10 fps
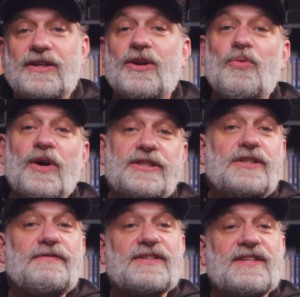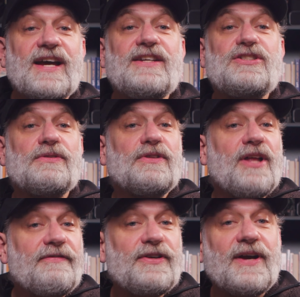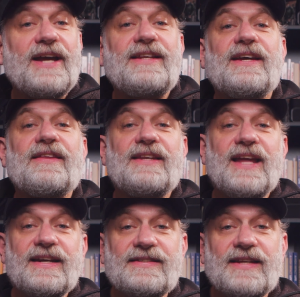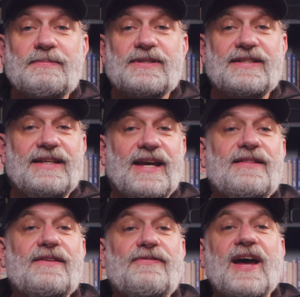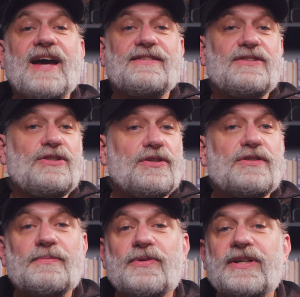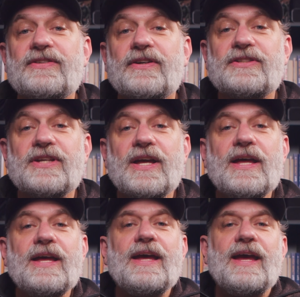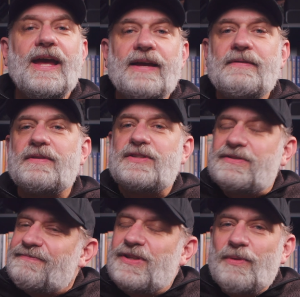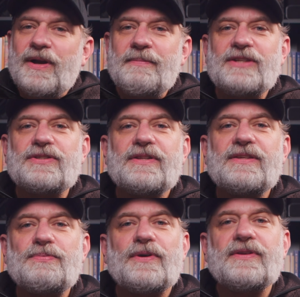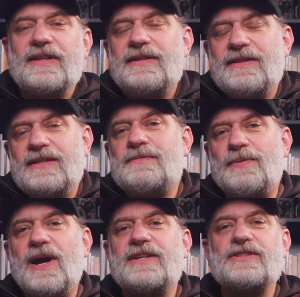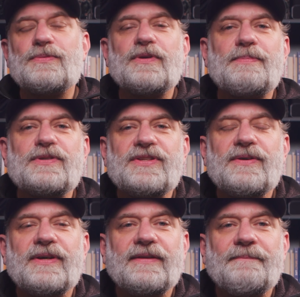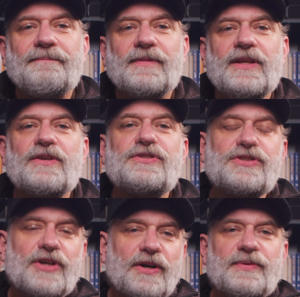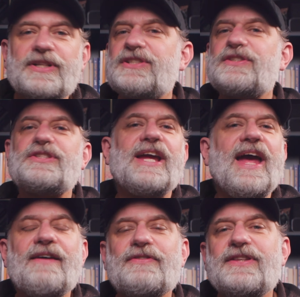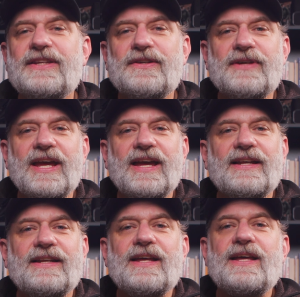Once you've decided you love your idea, the next step is to get the facts and do some research. And you want to make sure this project's worth pursuing. Start researching everything you can.